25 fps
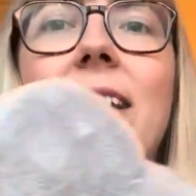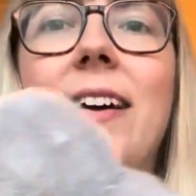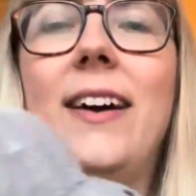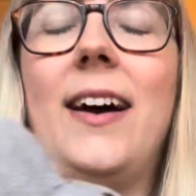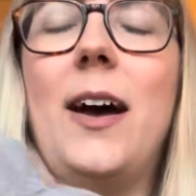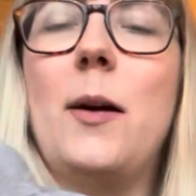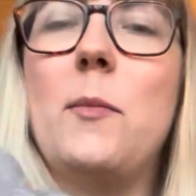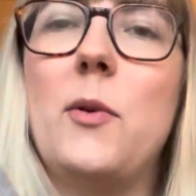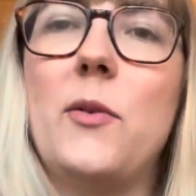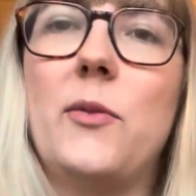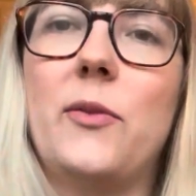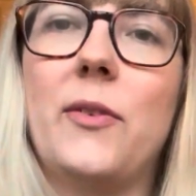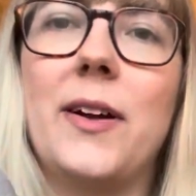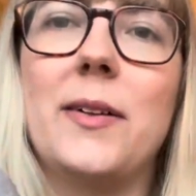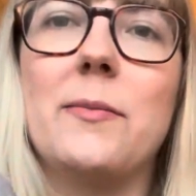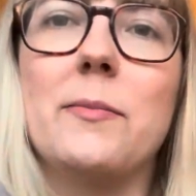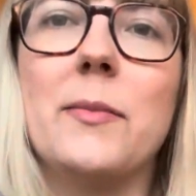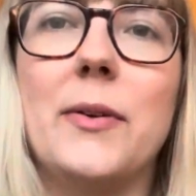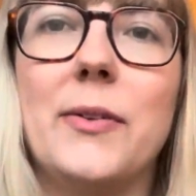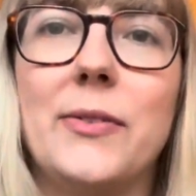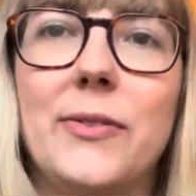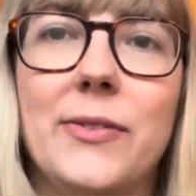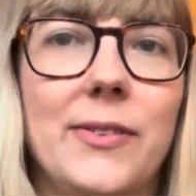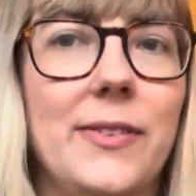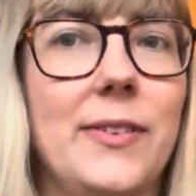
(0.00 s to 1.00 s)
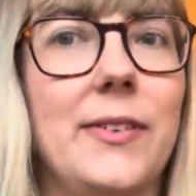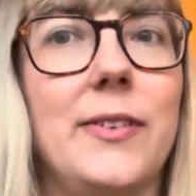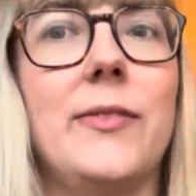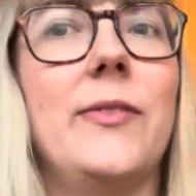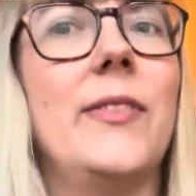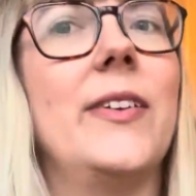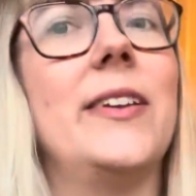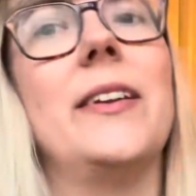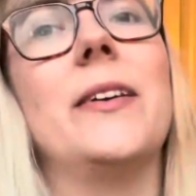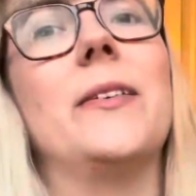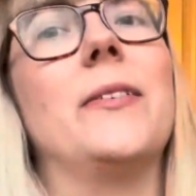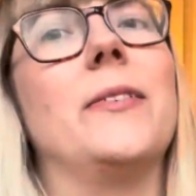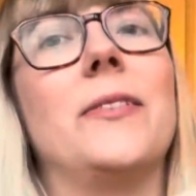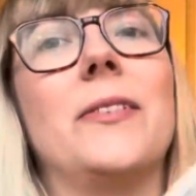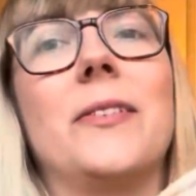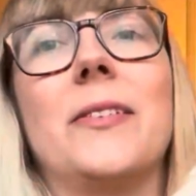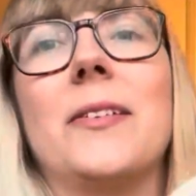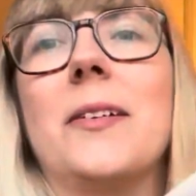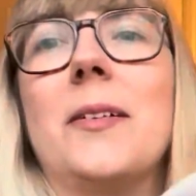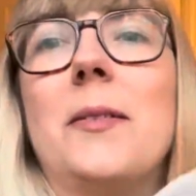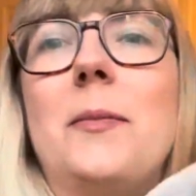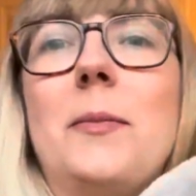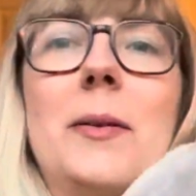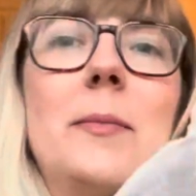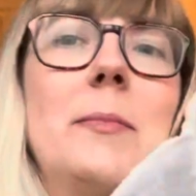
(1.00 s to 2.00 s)
I'm afraid most of this video is just
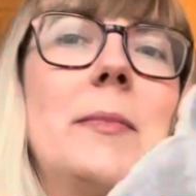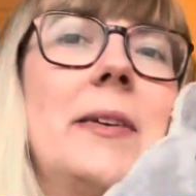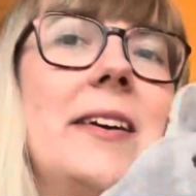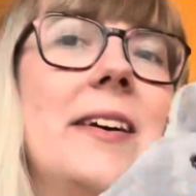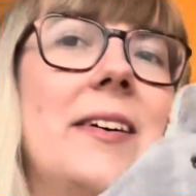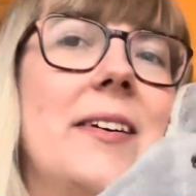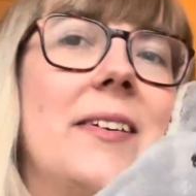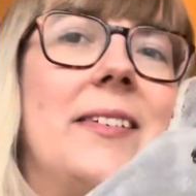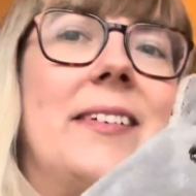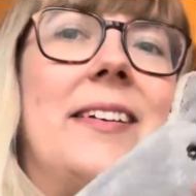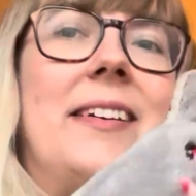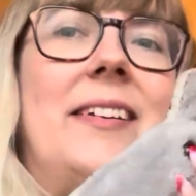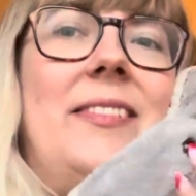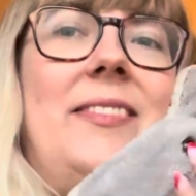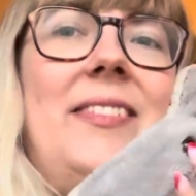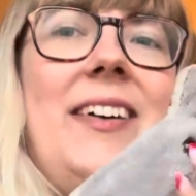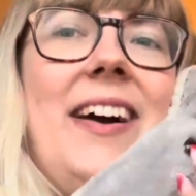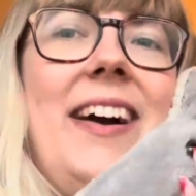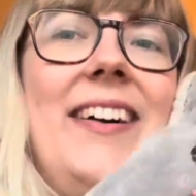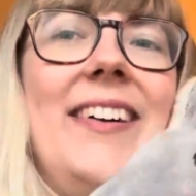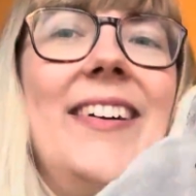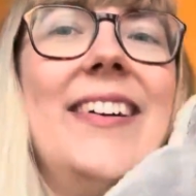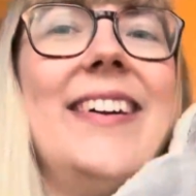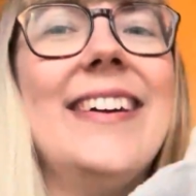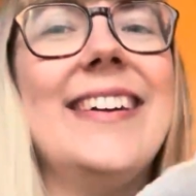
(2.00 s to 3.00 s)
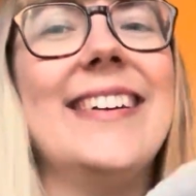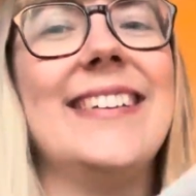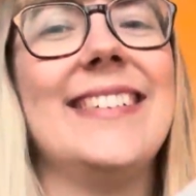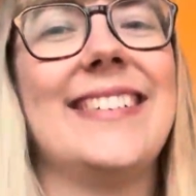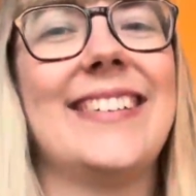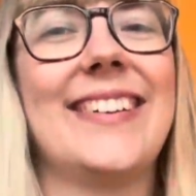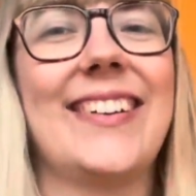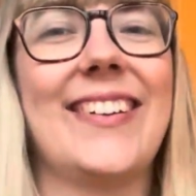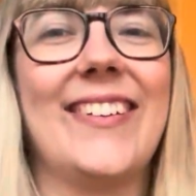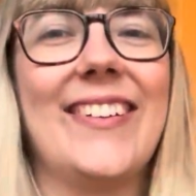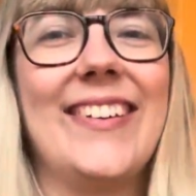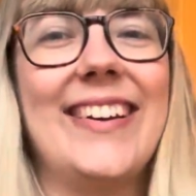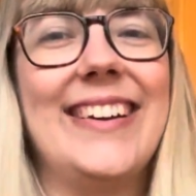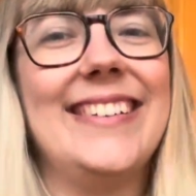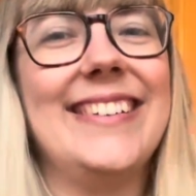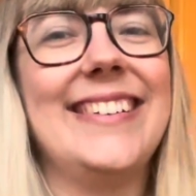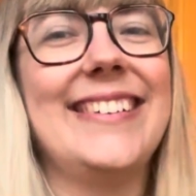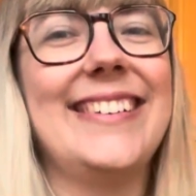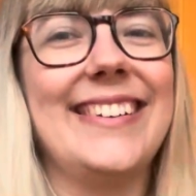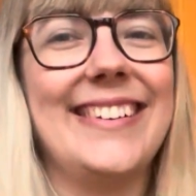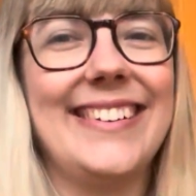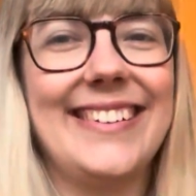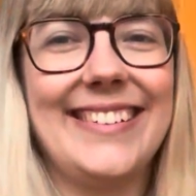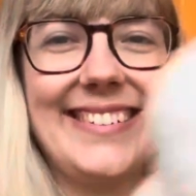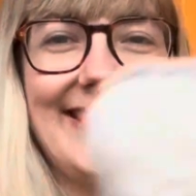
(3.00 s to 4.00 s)
going to be me hugging various
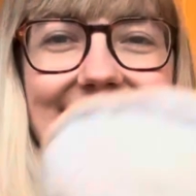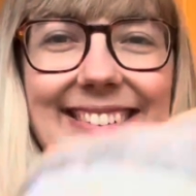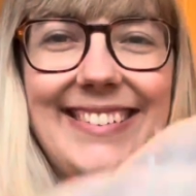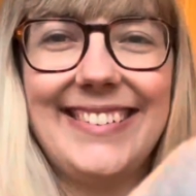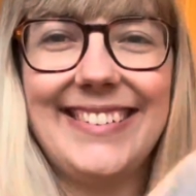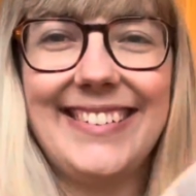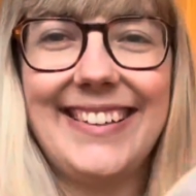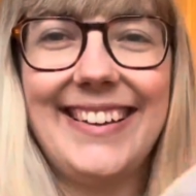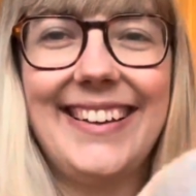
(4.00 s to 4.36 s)
creatures.